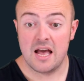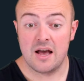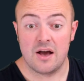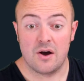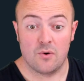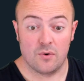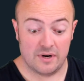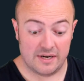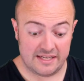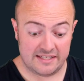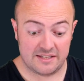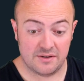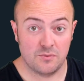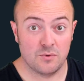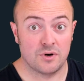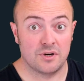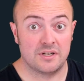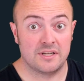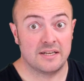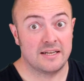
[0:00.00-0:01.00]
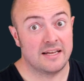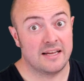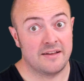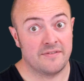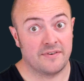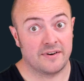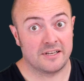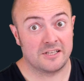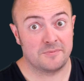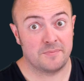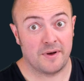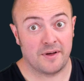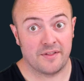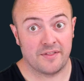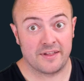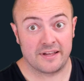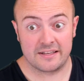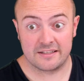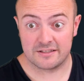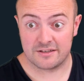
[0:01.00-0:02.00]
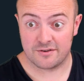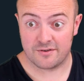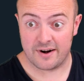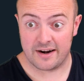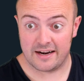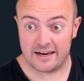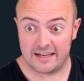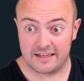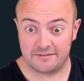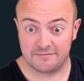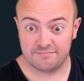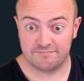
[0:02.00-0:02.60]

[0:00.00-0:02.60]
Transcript: Or at least it would if I spelled things correctly.